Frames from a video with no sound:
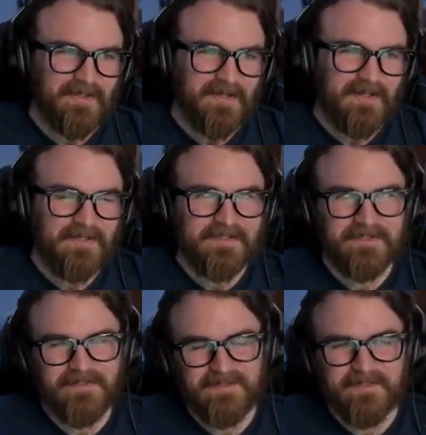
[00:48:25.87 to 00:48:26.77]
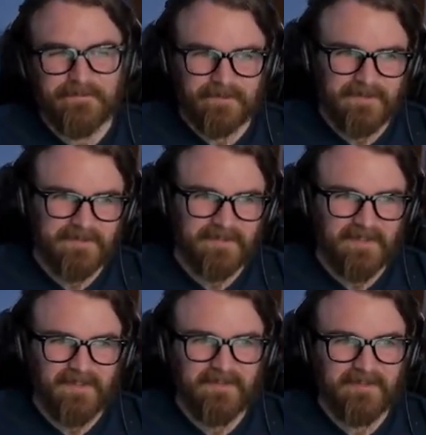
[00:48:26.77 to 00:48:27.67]
Hunt is different.
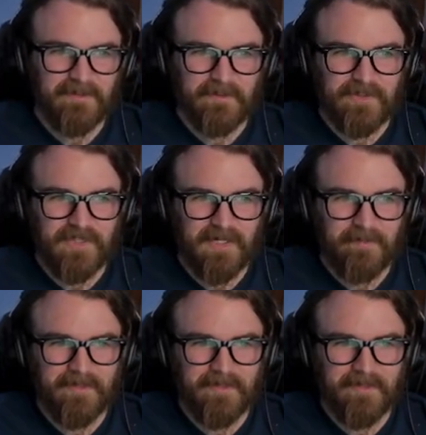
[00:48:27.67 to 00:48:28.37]
Uh, I think they do a good job.